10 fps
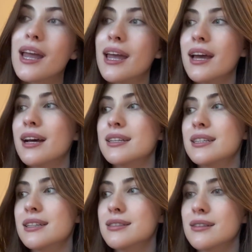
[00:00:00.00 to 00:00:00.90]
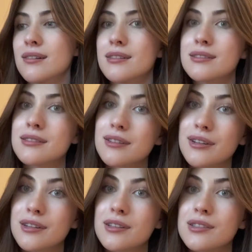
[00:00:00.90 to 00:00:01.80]
and it's not as
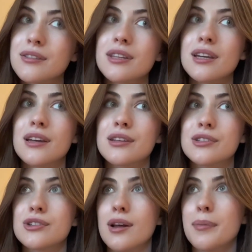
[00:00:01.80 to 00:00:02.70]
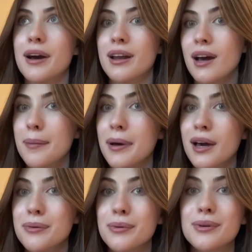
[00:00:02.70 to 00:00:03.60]
good, so you're thinking, should I buy an
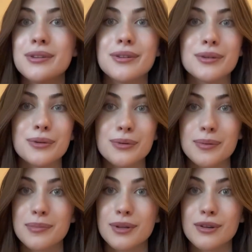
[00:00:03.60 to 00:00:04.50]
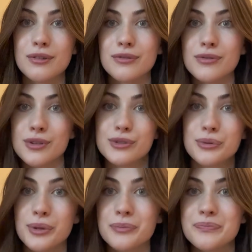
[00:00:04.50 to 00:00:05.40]
iPad or a new computer for school?